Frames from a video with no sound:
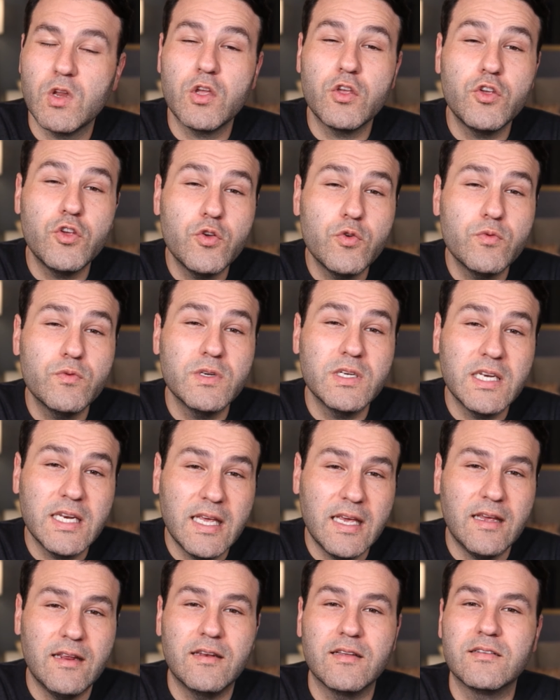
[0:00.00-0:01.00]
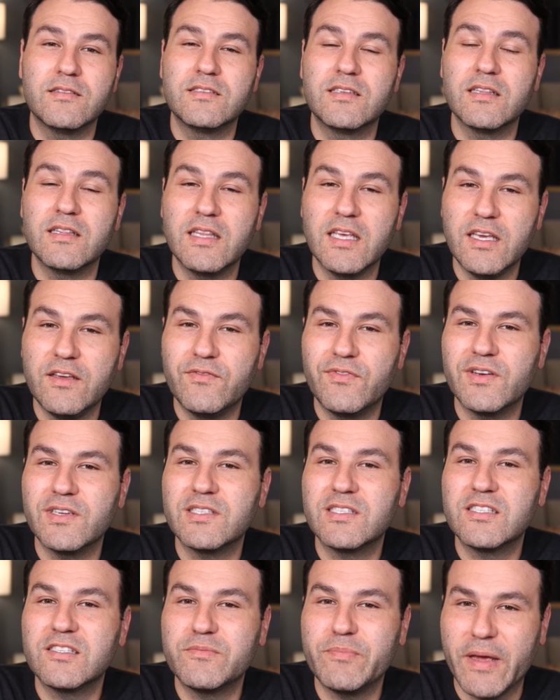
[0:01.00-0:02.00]
You need to leave
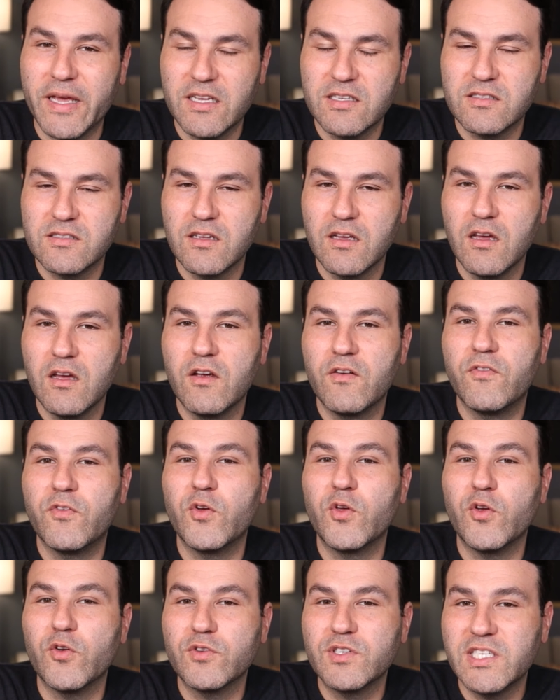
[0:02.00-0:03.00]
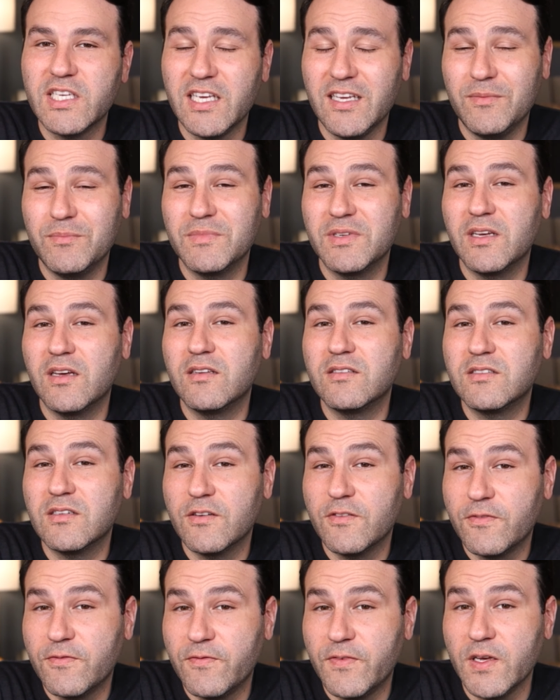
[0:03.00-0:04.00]
space for your team
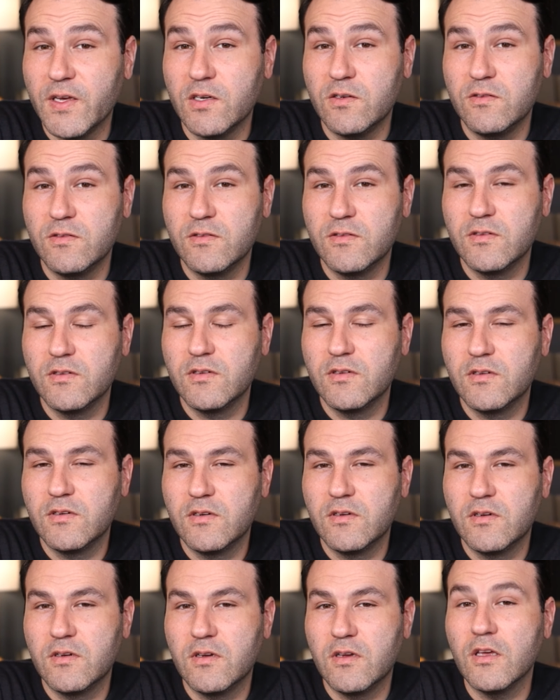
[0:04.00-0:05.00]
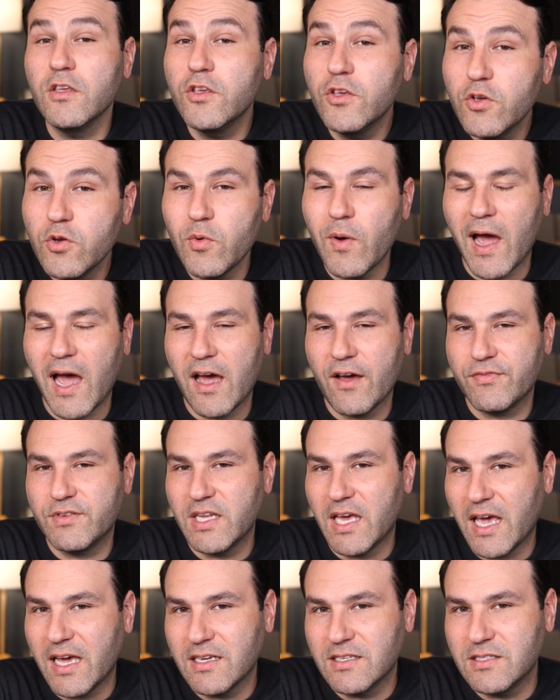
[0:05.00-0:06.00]
to fill. You
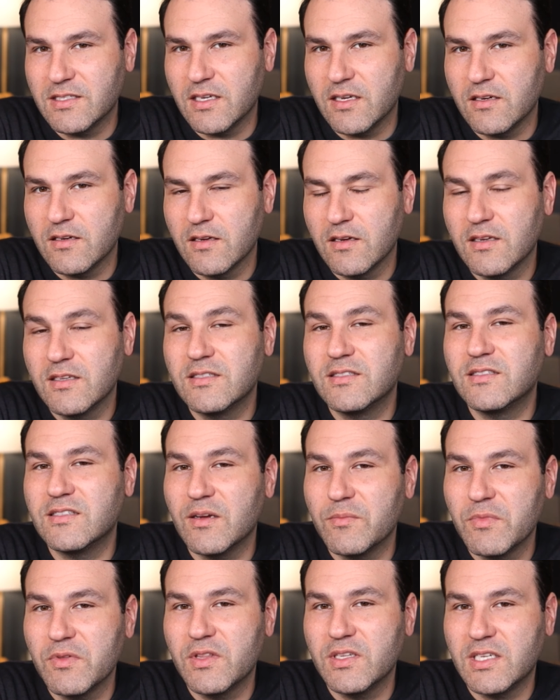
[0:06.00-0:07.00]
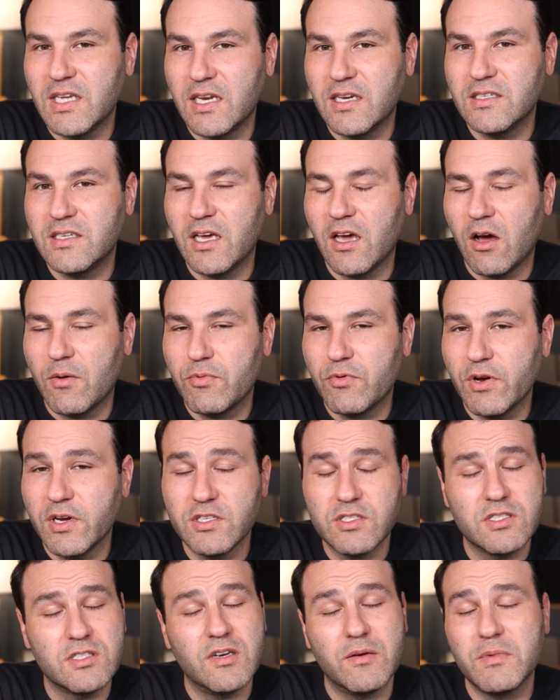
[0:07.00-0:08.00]
have to exit some of the day-to-day
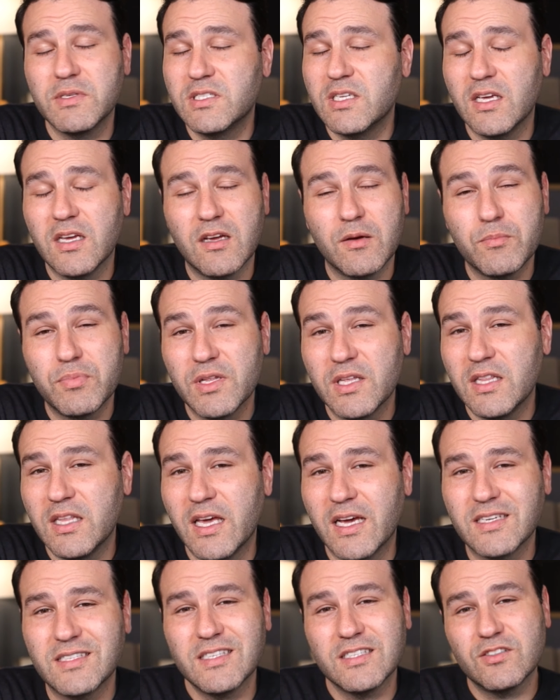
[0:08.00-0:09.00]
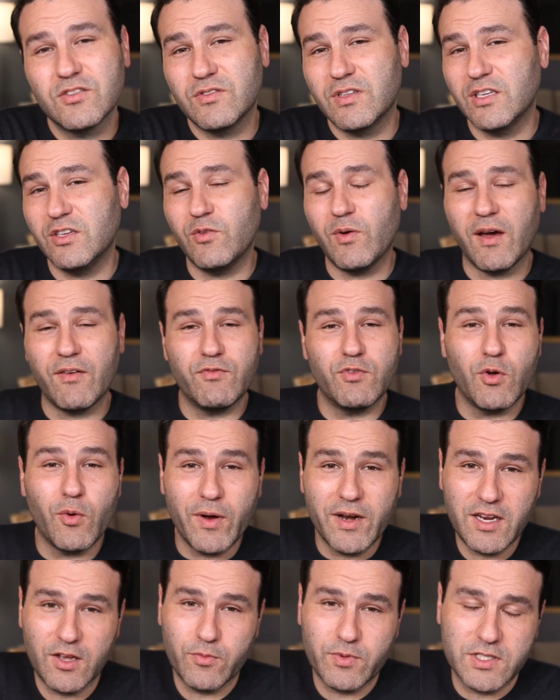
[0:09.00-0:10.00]
operations. And I'm not saying completely exit so that you have
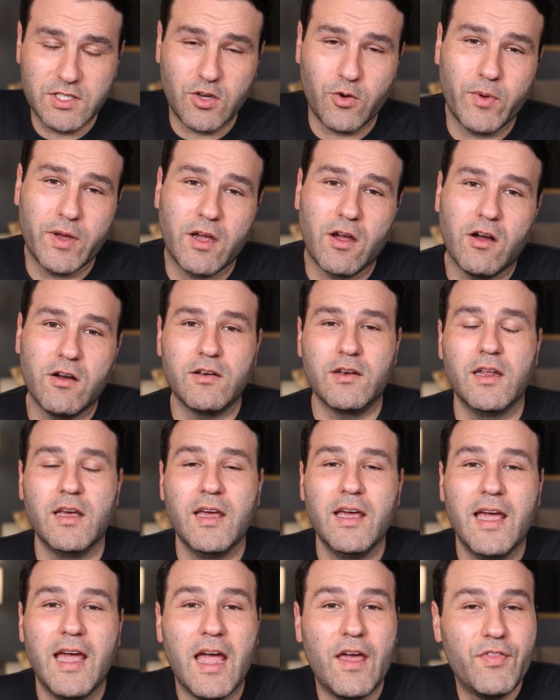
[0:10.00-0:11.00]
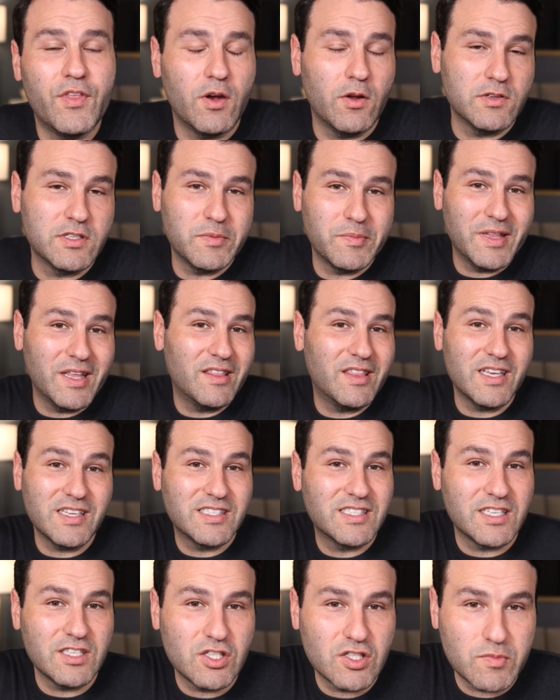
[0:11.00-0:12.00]
no idea what's going on and that ultimately
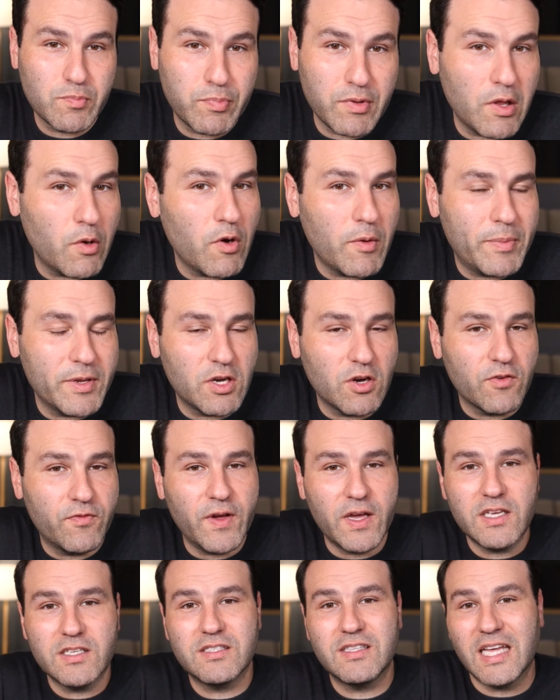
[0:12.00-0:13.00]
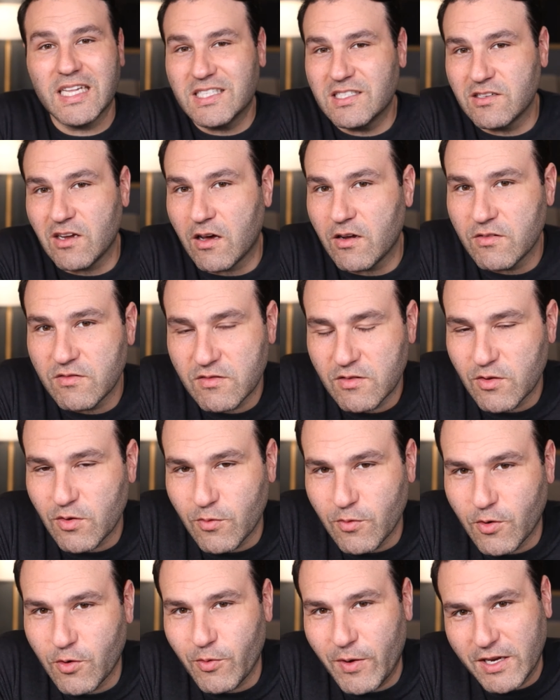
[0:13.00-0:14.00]
things can just blow up in your face. That's not
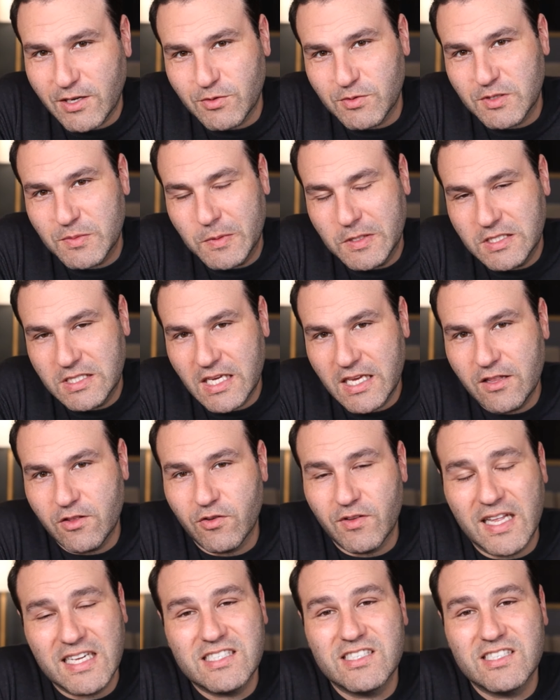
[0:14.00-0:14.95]
the correct response either.